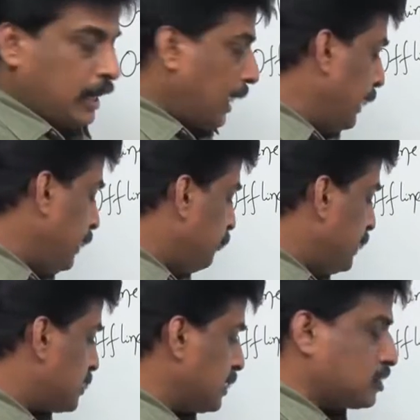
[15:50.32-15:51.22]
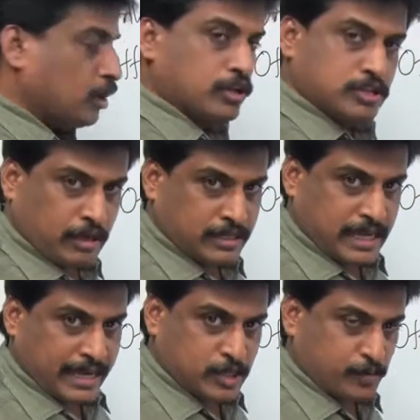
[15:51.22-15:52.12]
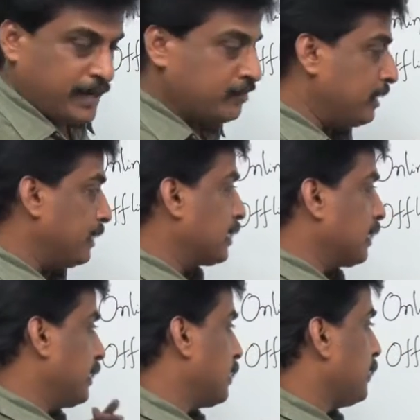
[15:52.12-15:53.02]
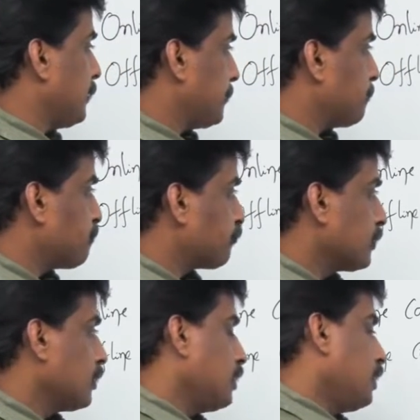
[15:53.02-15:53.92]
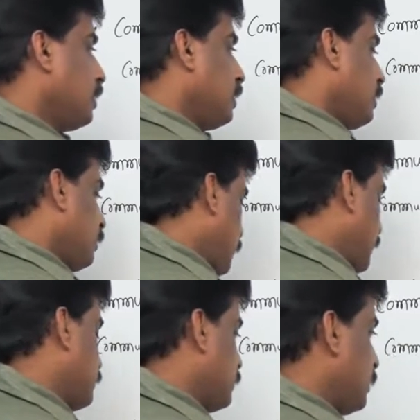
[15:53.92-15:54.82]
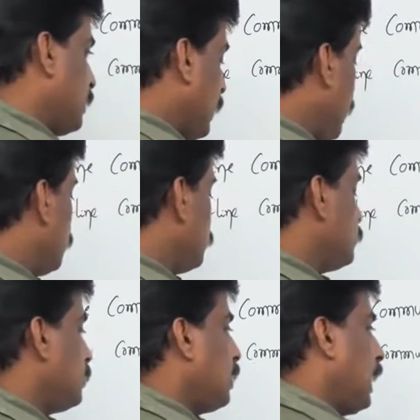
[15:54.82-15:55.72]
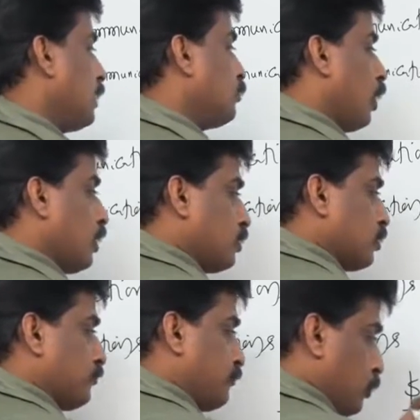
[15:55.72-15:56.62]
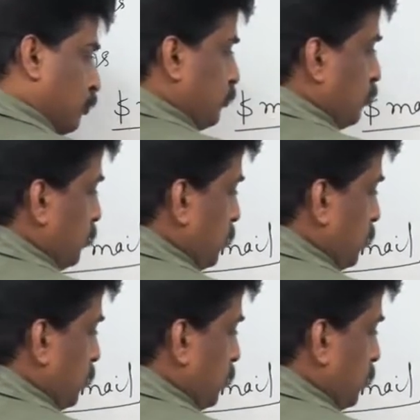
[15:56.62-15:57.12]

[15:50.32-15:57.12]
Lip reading: And BCC also is explained very clearly here. Right. Now I want to view